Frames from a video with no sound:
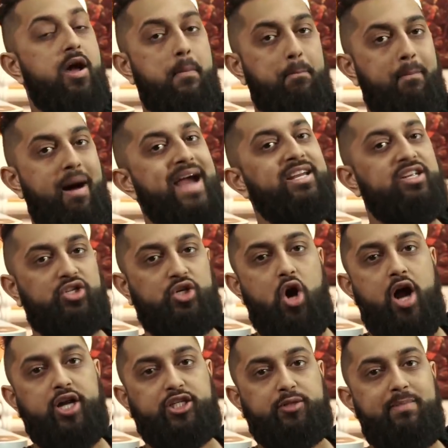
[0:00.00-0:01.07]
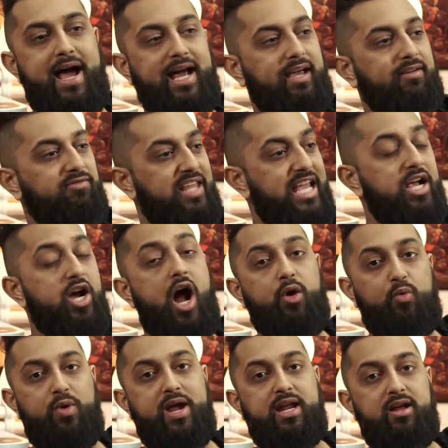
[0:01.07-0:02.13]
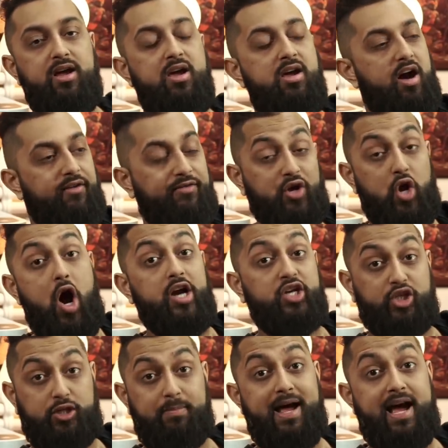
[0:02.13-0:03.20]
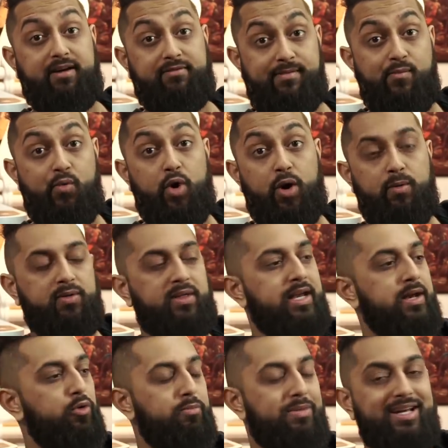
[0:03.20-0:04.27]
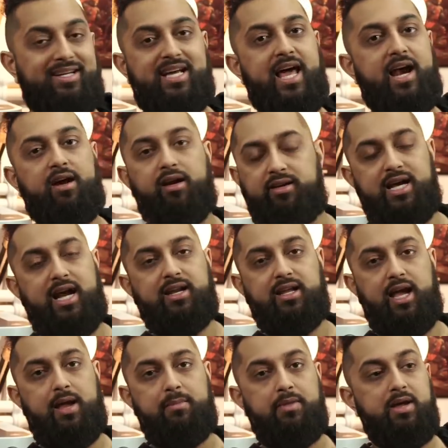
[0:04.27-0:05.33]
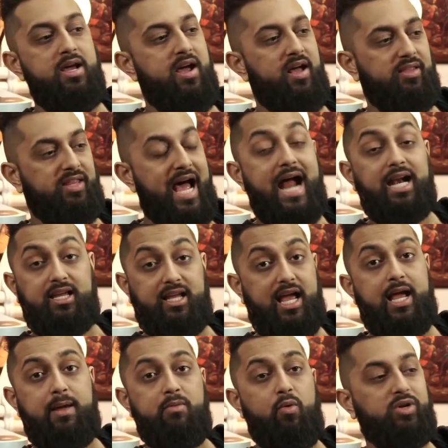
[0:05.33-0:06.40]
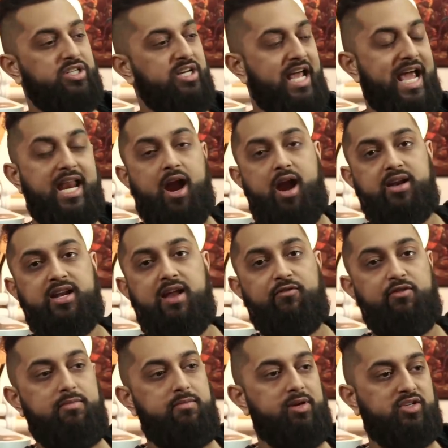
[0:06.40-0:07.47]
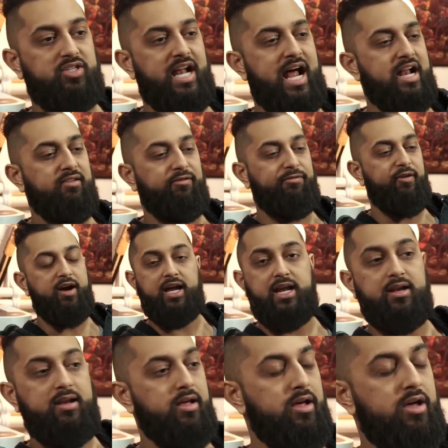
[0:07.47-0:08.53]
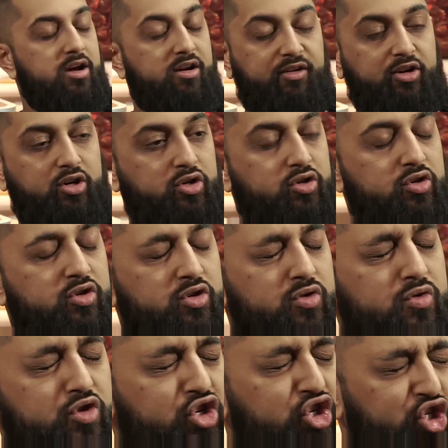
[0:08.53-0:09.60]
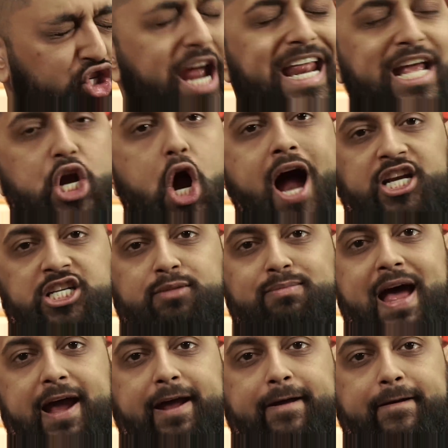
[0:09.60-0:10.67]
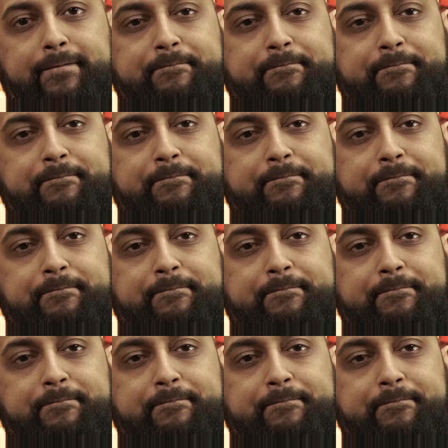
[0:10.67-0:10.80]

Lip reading: minus Godsmack. If they got rid of Godsmack from Warrior Within, it would be a 10 out of 10 game. That game was an 8 out of 10 for me because it had f***ing shitty Godsmack